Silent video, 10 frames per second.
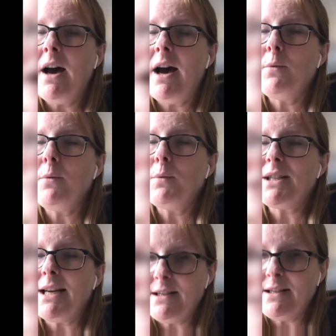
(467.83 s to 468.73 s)
And we
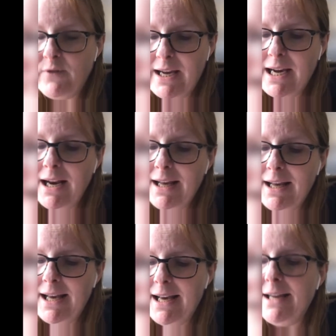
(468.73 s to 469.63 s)
set some very
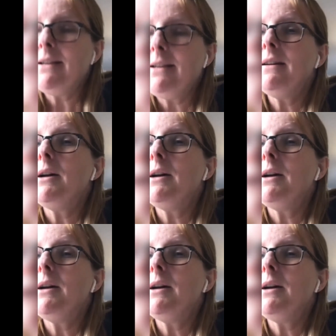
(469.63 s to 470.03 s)
clear